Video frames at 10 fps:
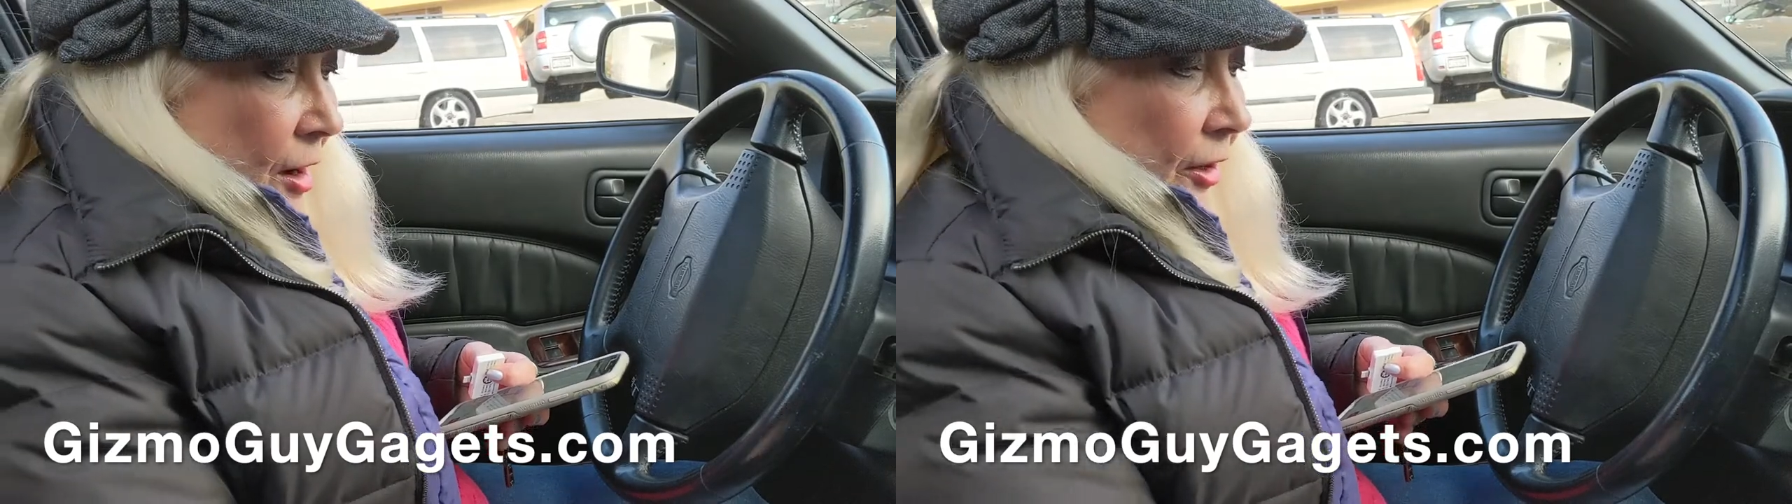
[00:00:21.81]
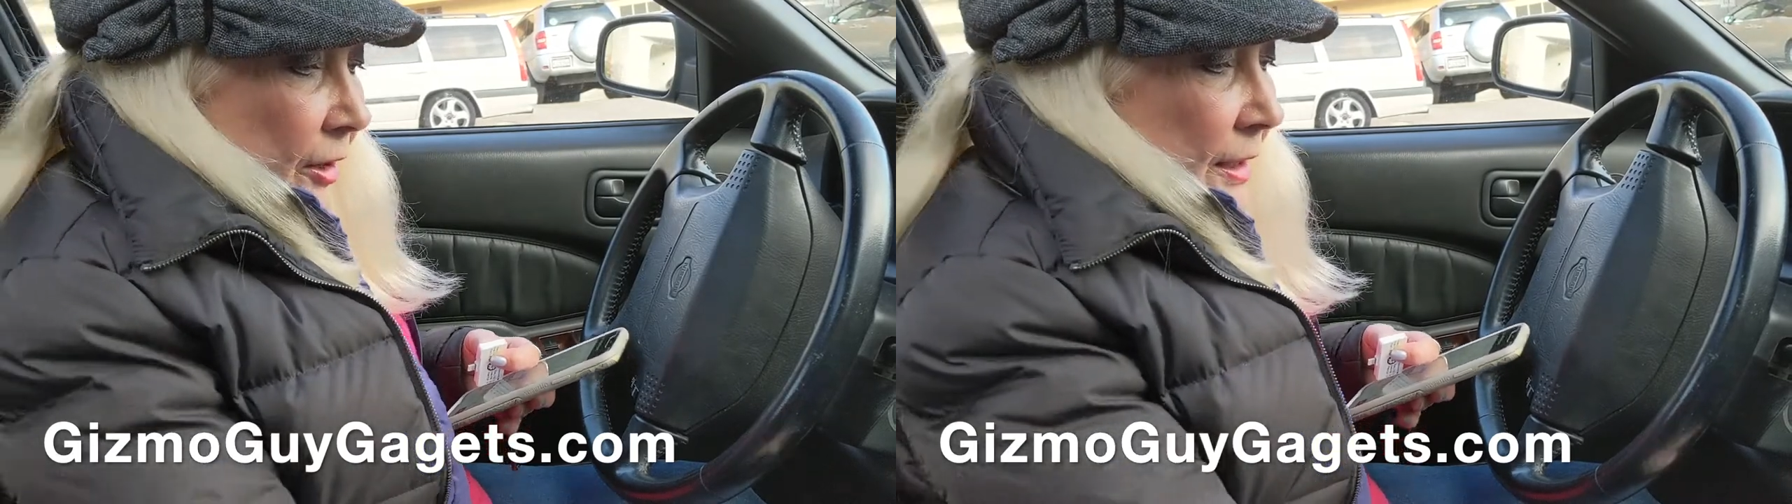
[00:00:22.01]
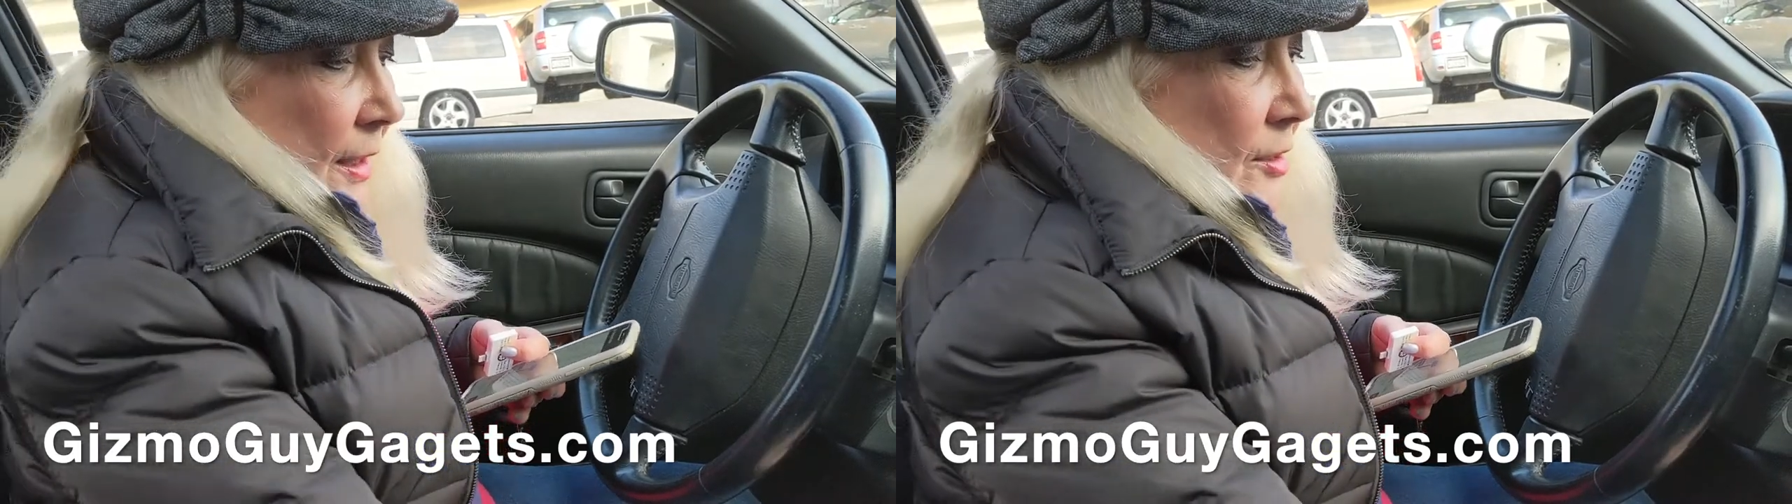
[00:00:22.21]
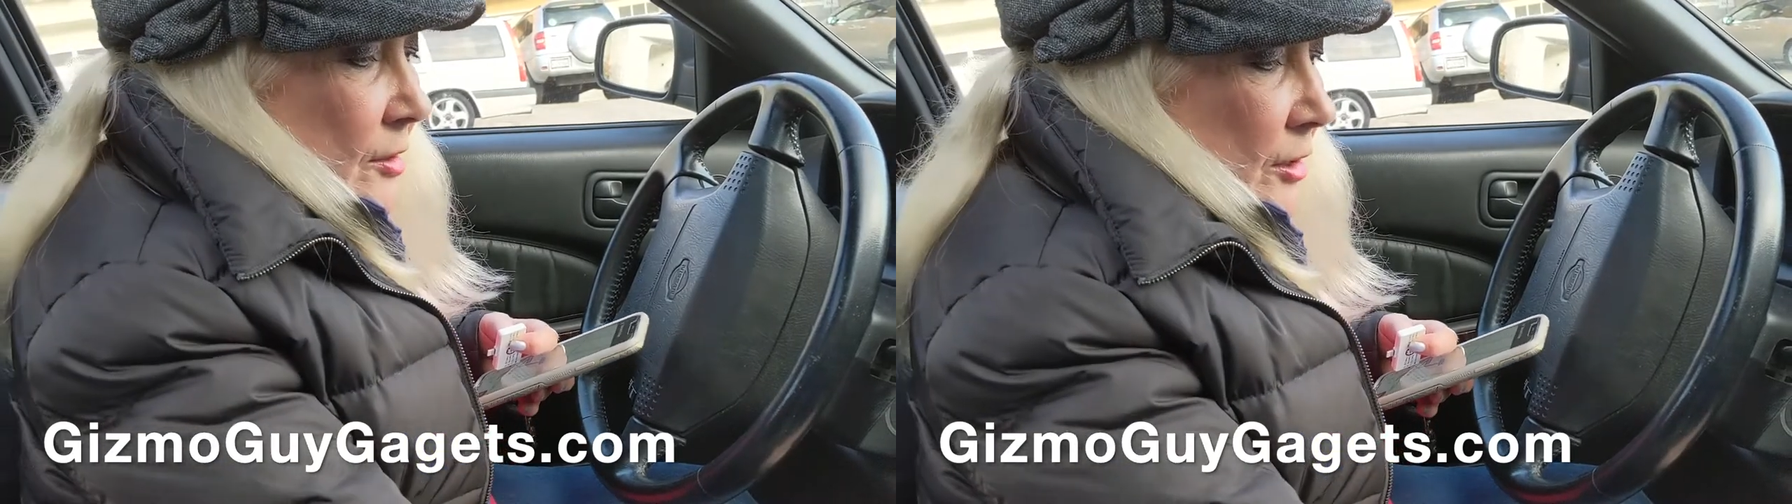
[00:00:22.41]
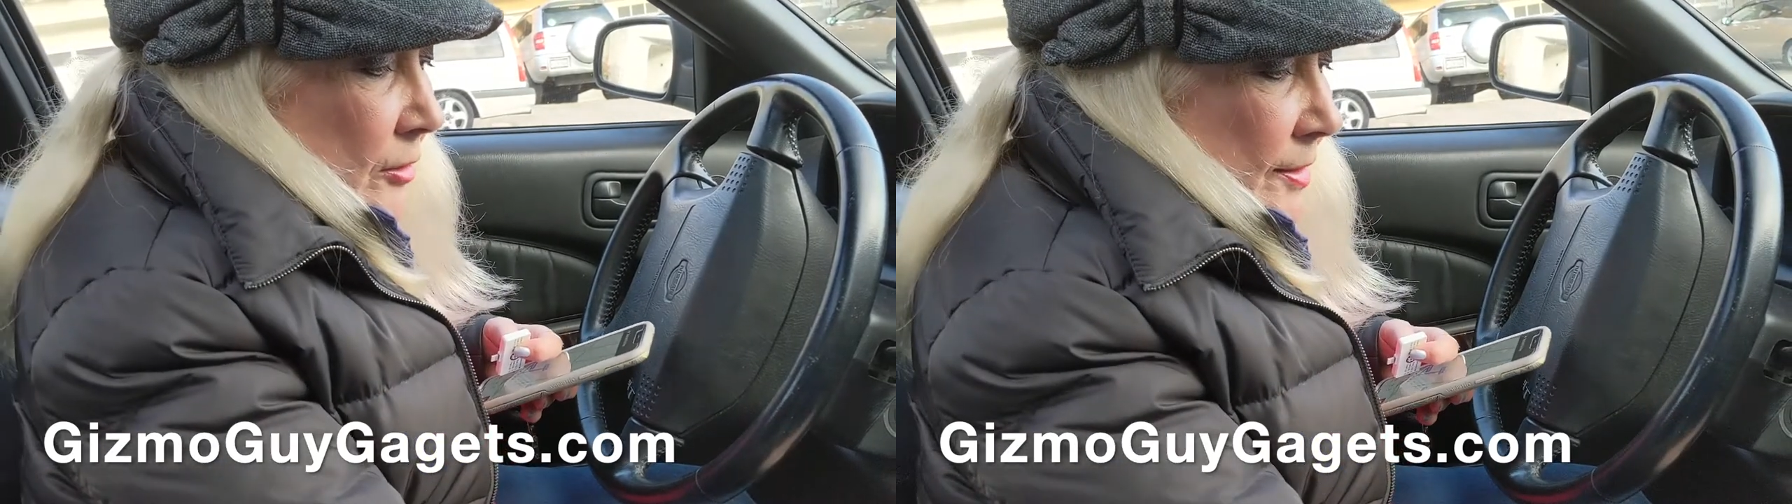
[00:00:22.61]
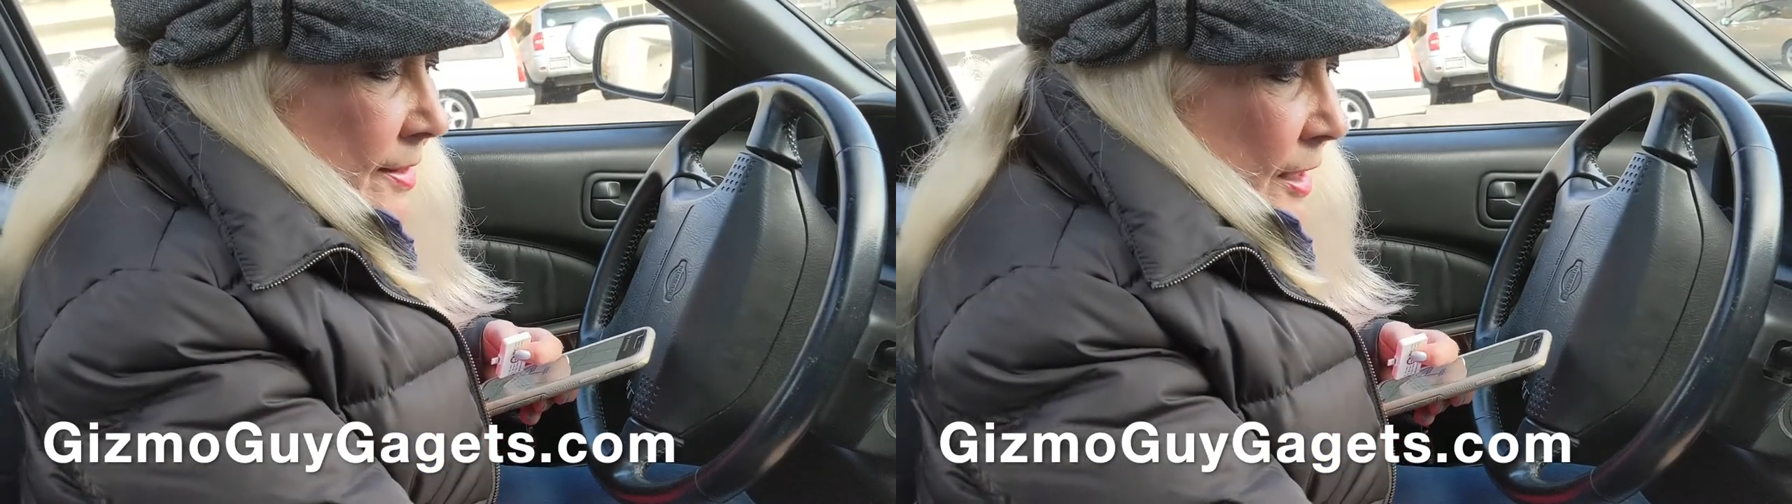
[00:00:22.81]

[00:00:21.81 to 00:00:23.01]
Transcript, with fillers: All you need to do is